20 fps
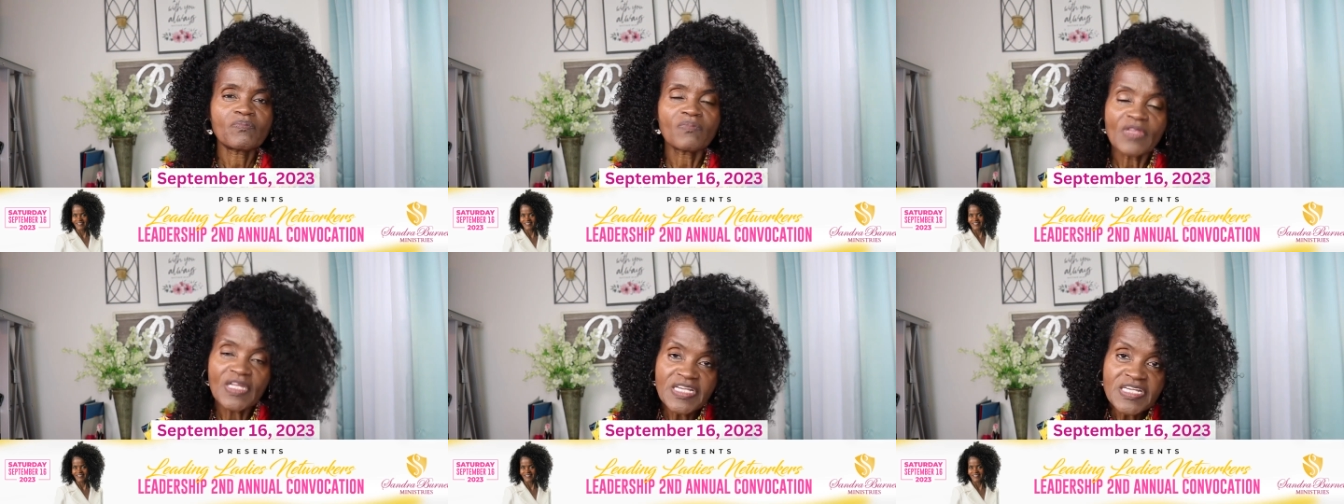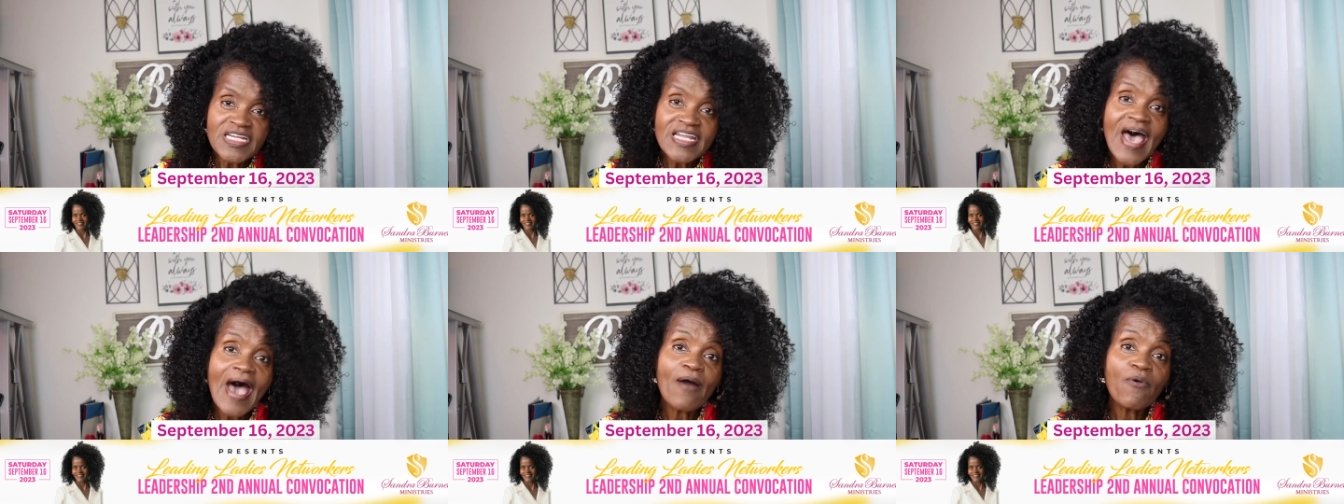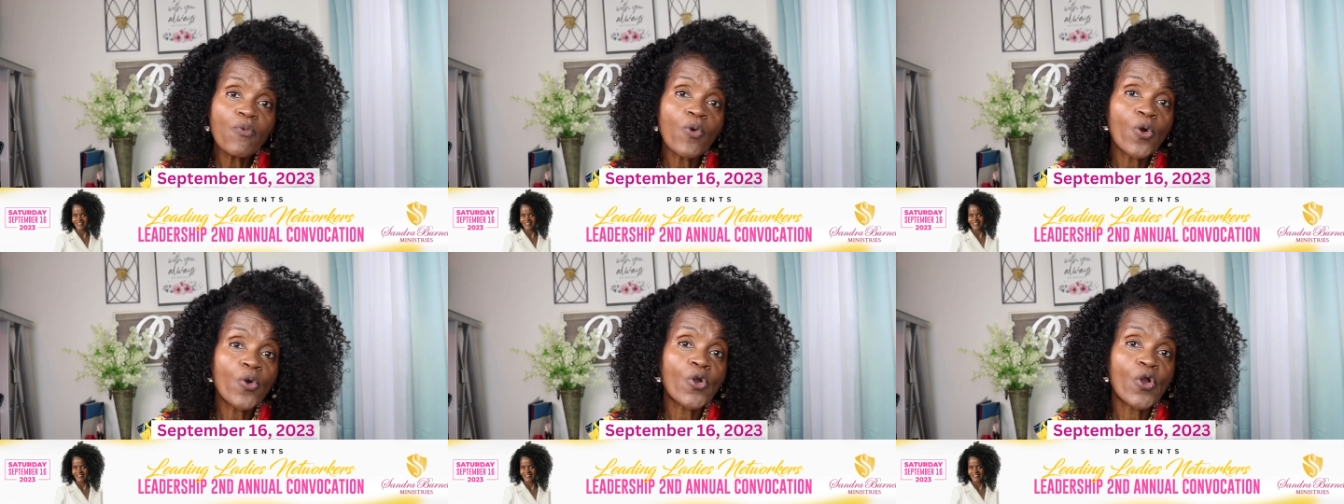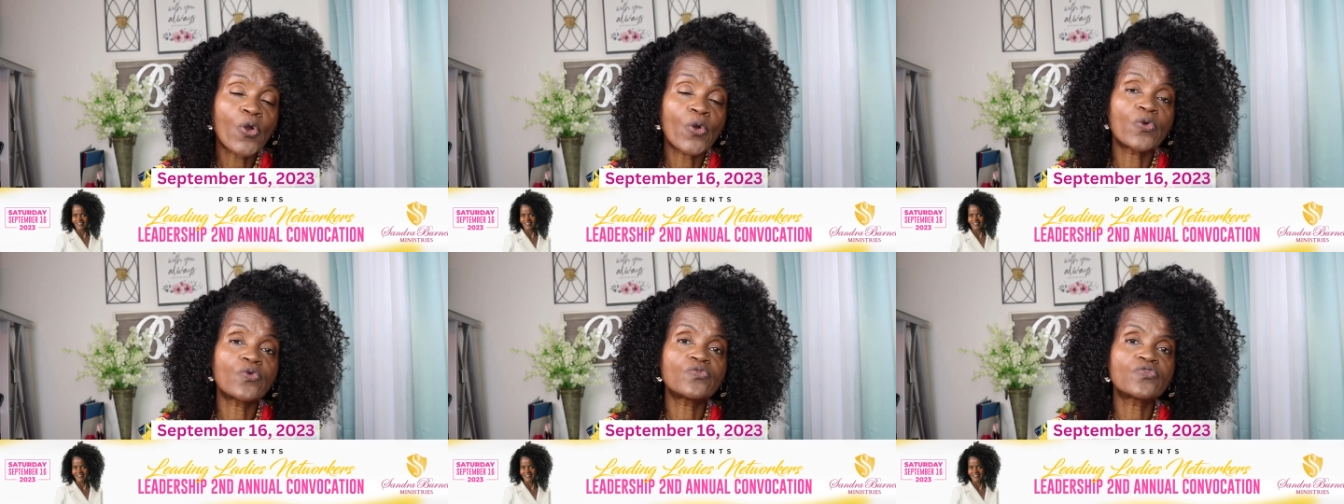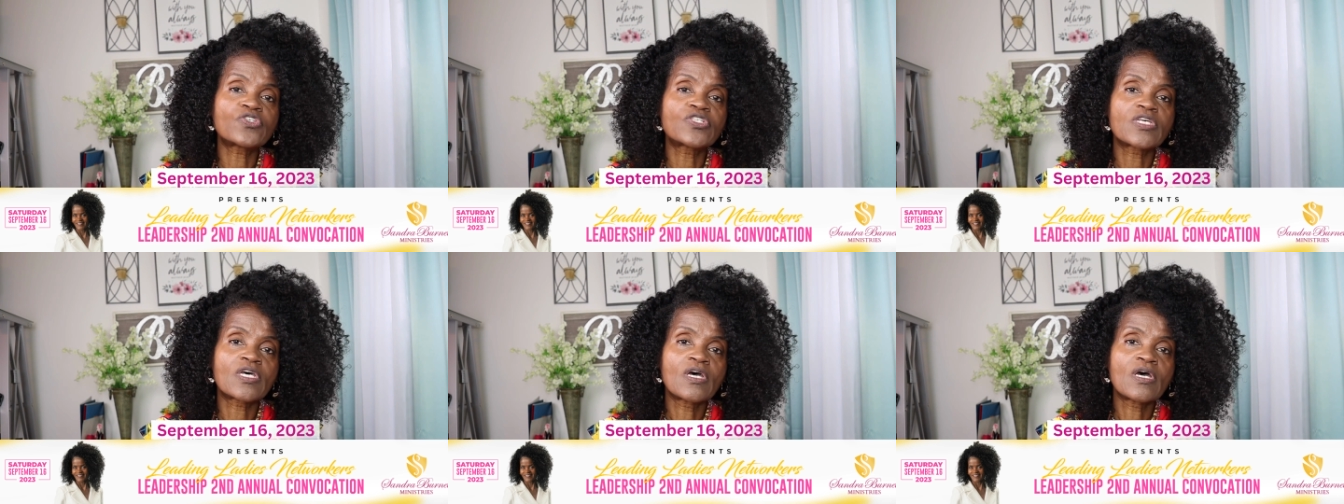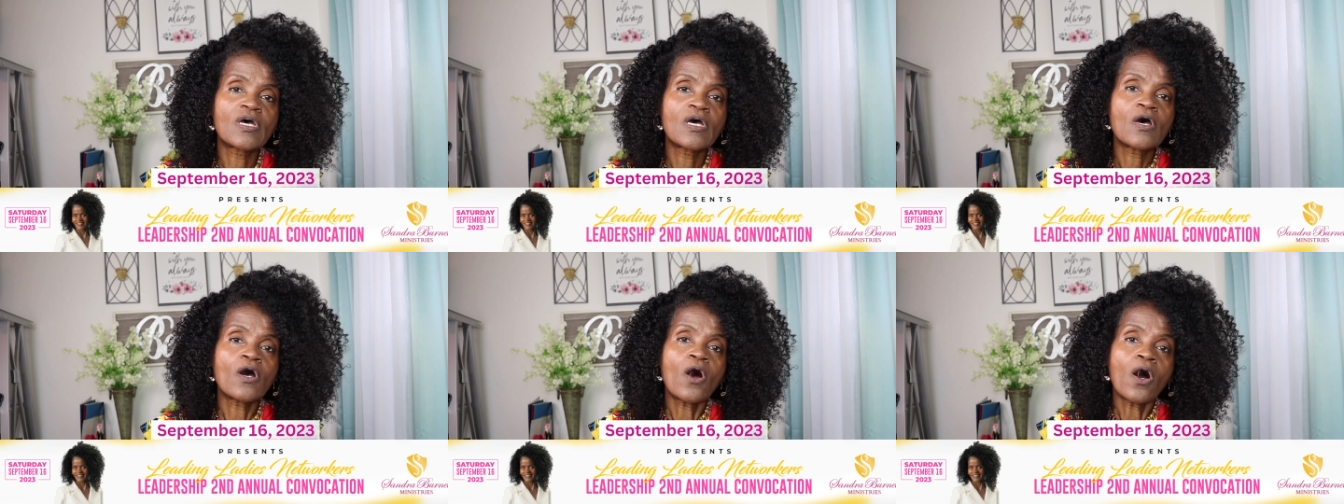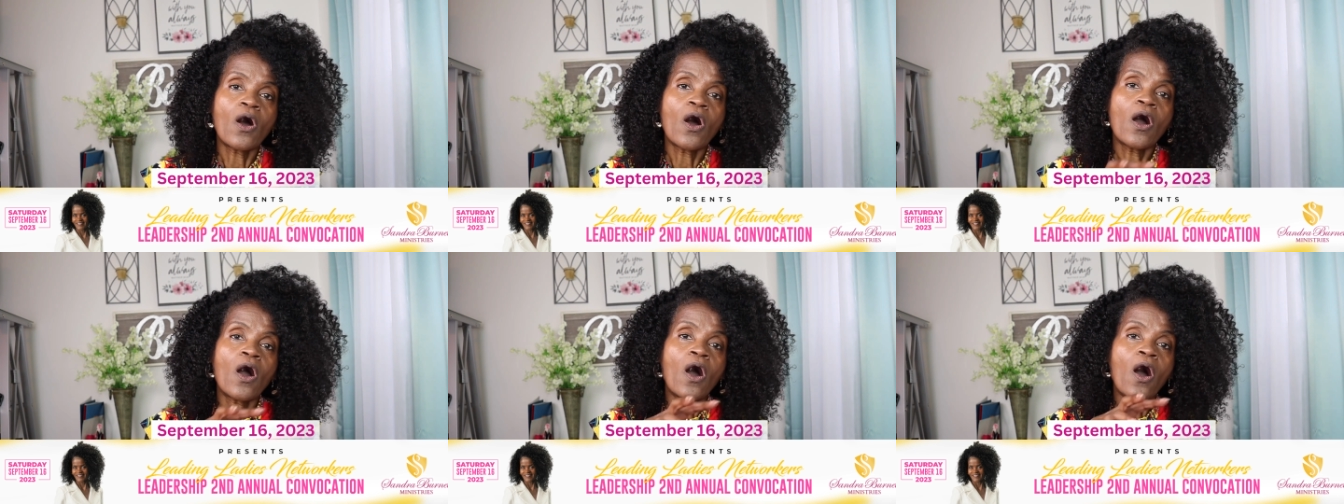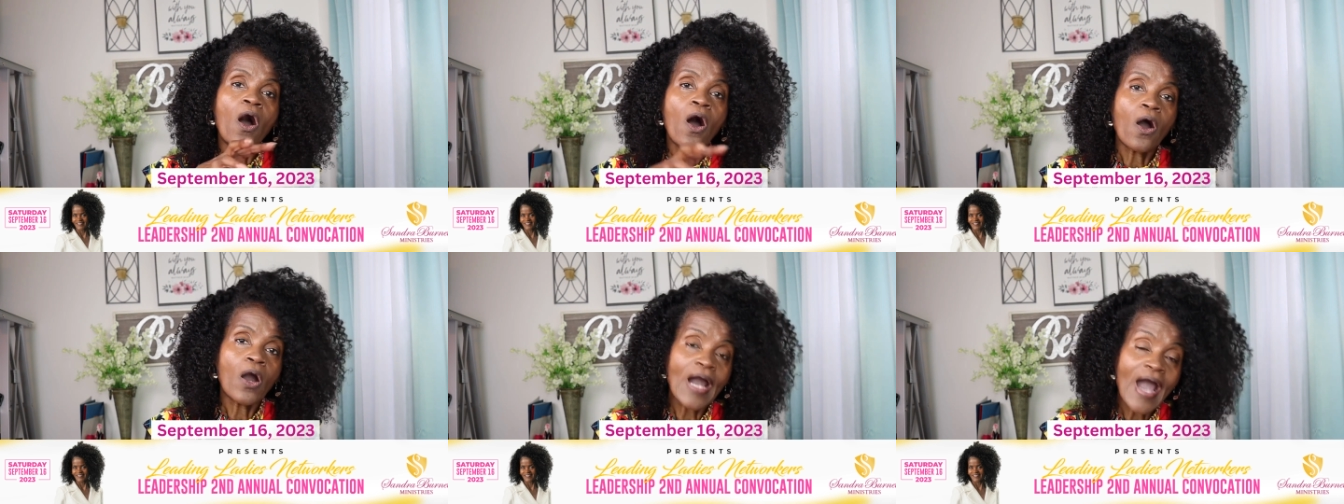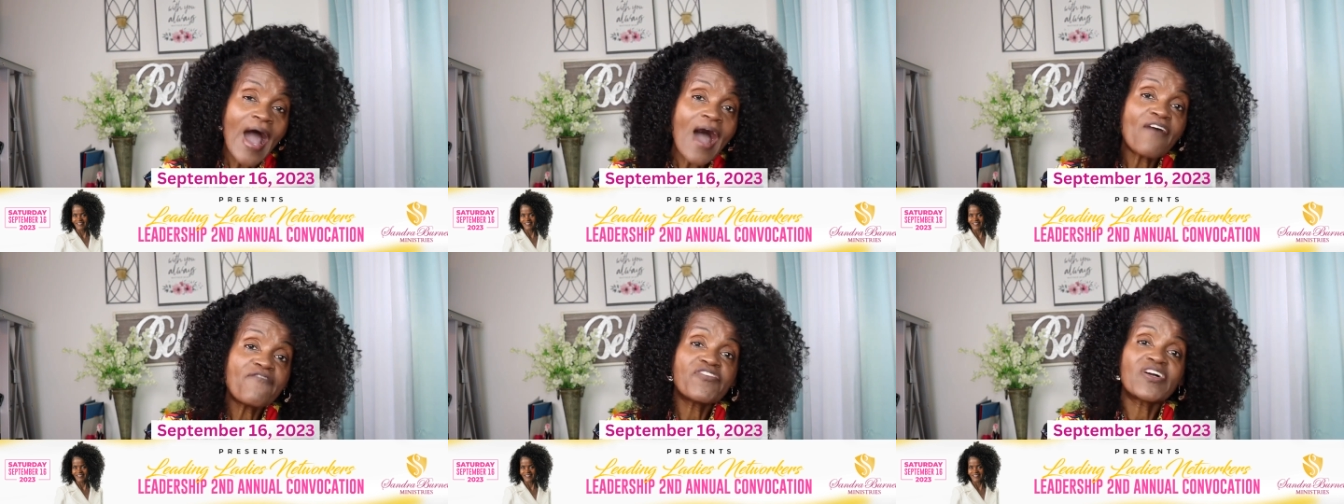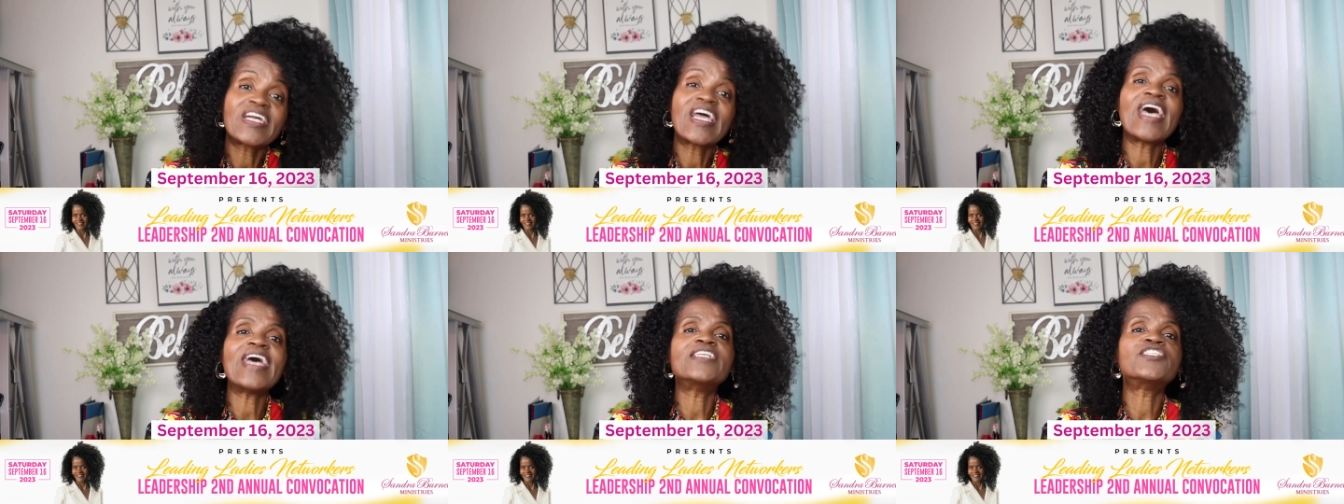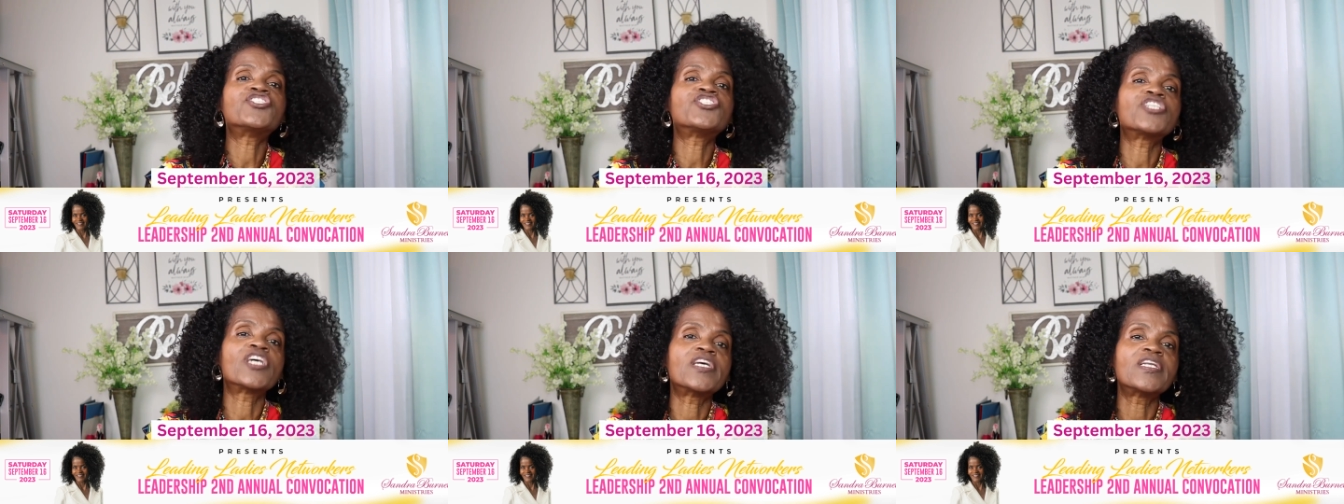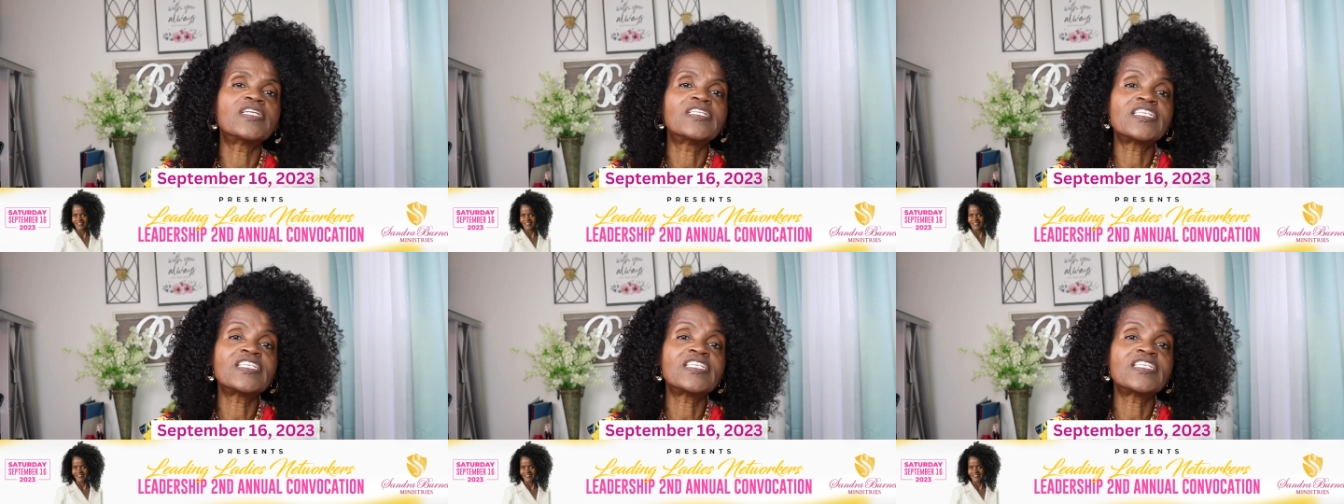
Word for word: networkers convocation.